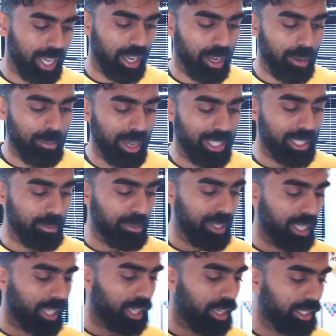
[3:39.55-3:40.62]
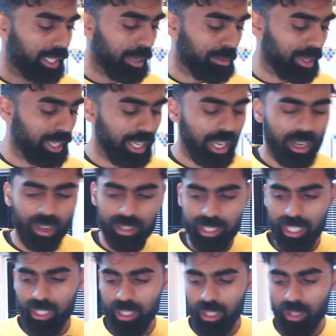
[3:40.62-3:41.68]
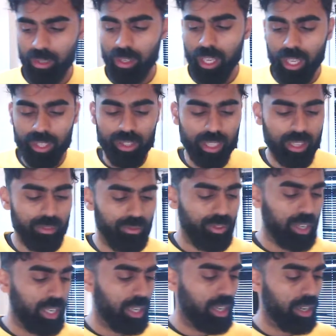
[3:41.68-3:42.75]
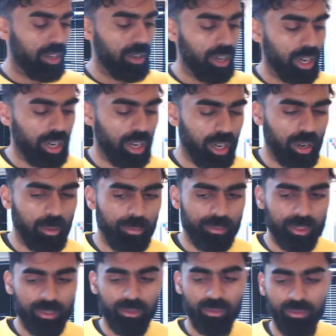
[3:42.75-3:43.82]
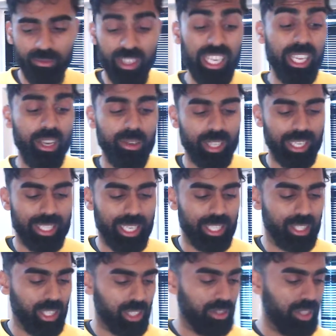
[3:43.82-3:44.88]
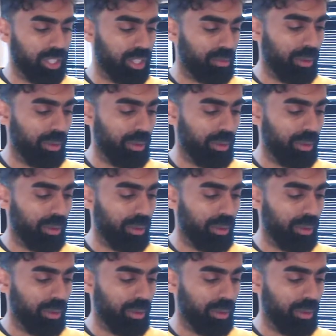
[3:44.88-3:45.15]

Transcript: And Debbie, I'll send you the videos I sent to Chris,